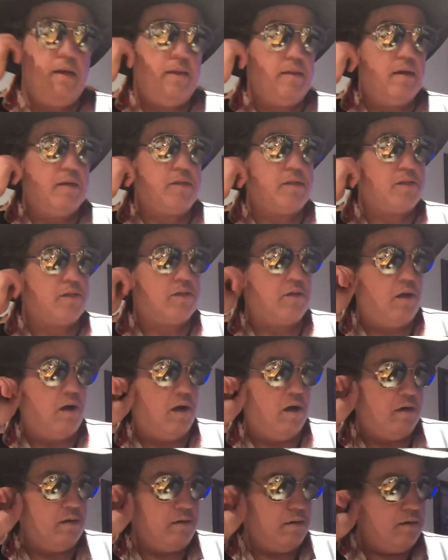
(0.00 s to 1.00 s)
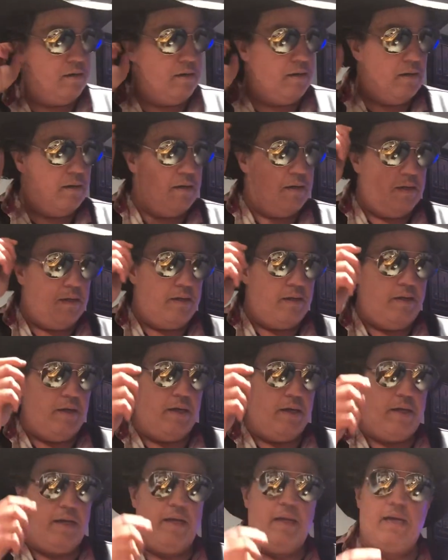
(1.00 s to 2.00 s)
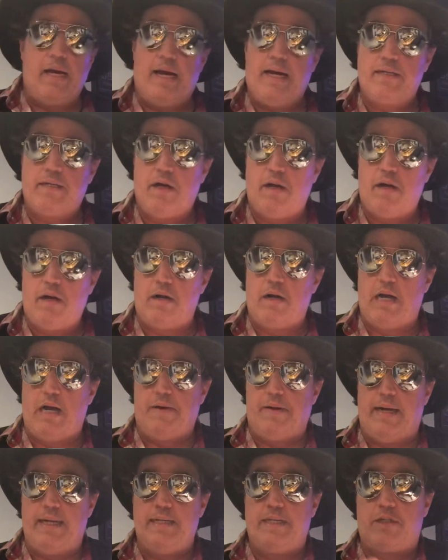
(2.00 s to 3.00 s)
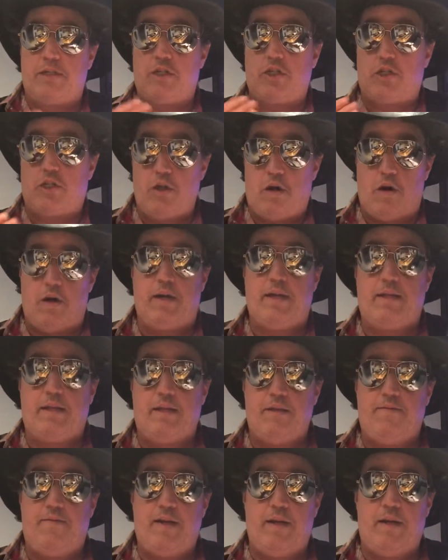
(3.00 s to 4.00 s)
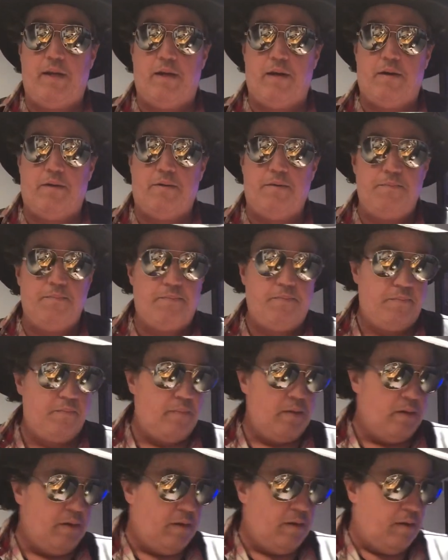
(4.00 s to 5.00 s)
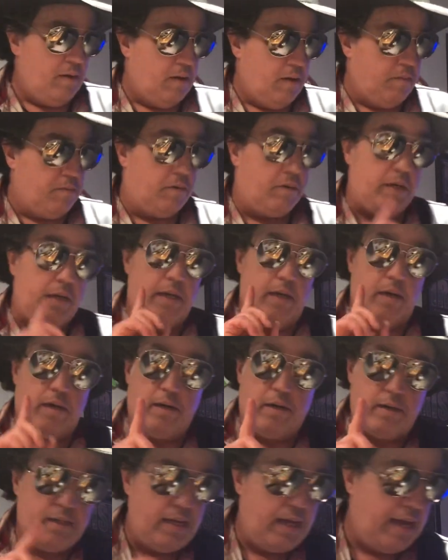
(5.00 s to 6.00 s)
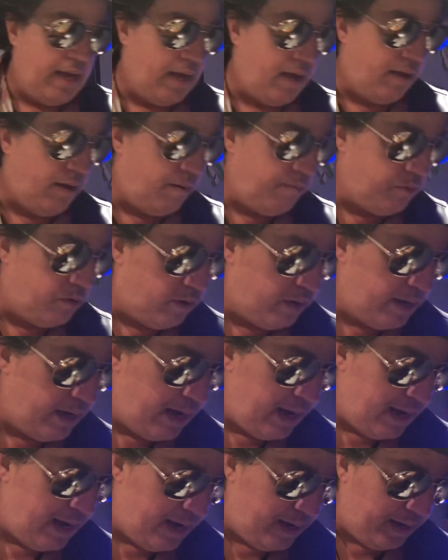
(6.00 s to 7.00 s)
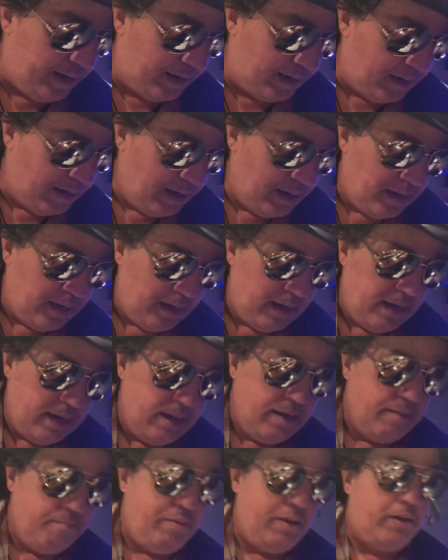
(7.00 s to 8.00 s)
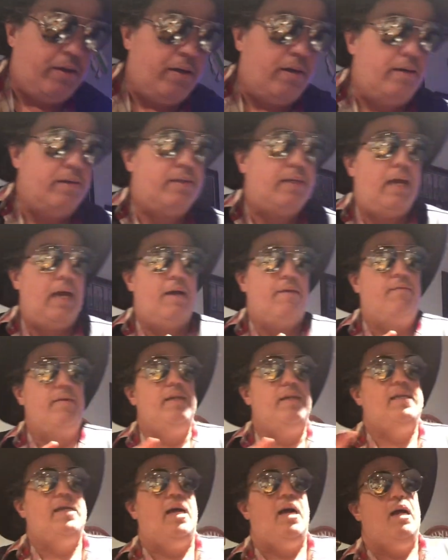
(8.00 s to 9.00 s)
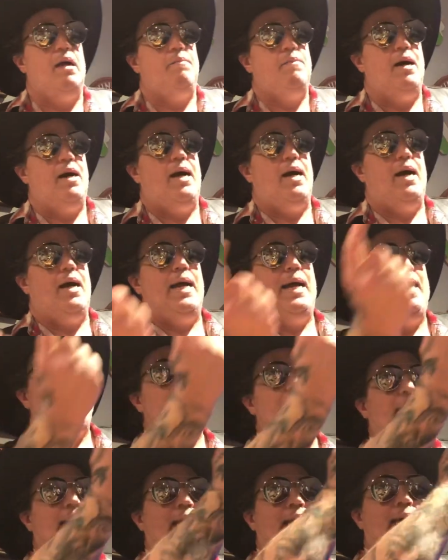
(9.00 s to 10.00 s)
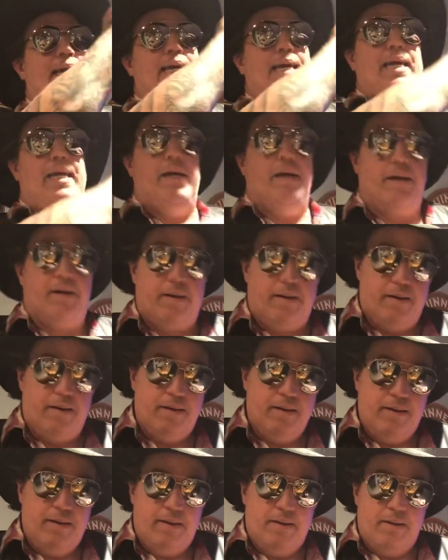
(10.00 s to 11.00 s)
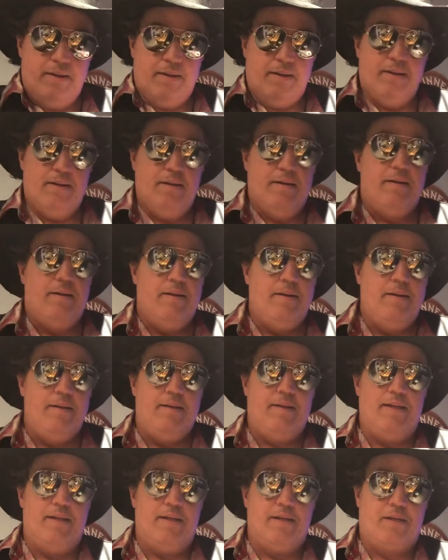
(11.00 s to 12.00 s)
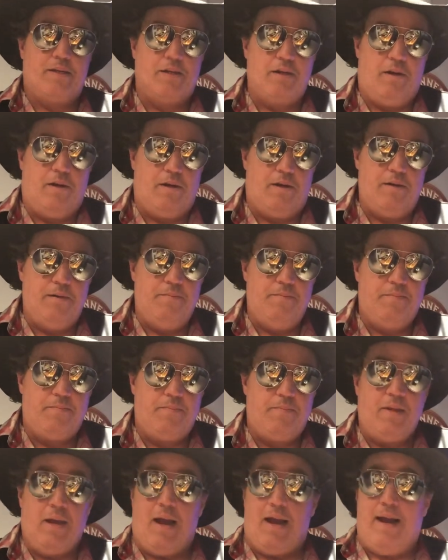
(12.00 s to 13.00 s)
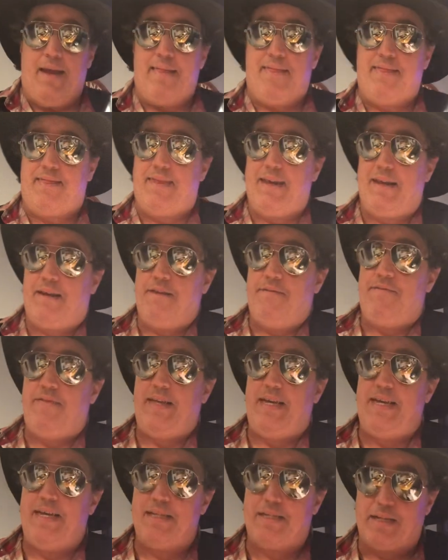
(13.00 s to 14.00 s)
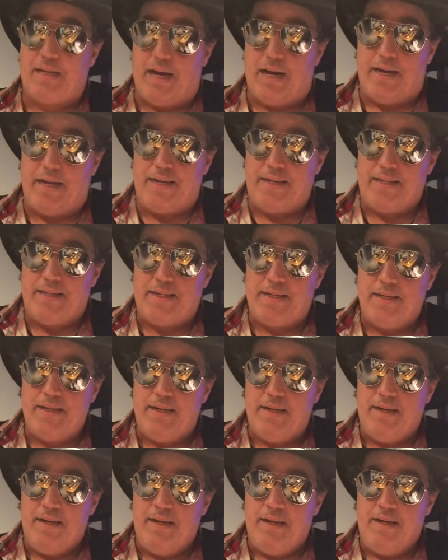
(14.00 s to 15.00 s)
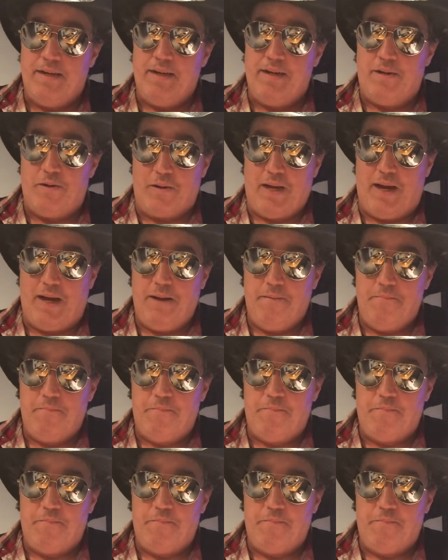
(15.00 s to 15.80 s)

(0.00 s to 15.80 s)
a song. You, you guys heard how I started the video? Well, here's how I'm going to end it. Because every time I hear this song, I think of these guys. Okay?